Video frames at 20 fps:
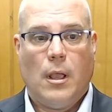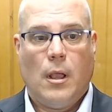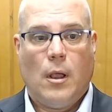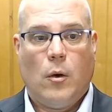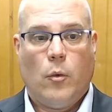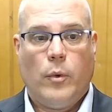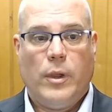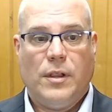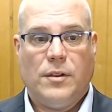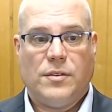
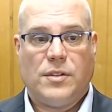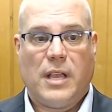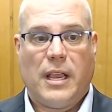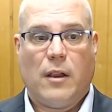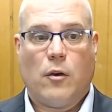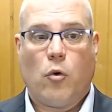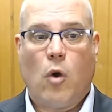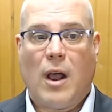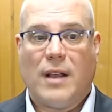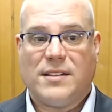We use a
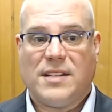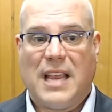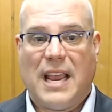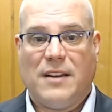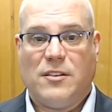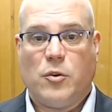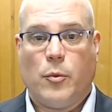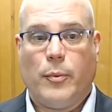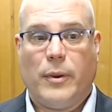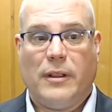cross
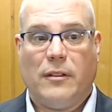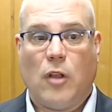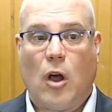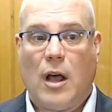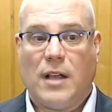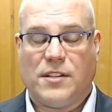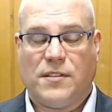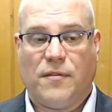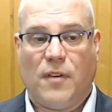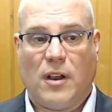entropy
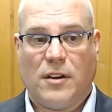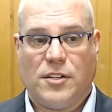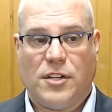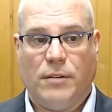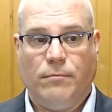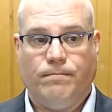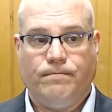loss function.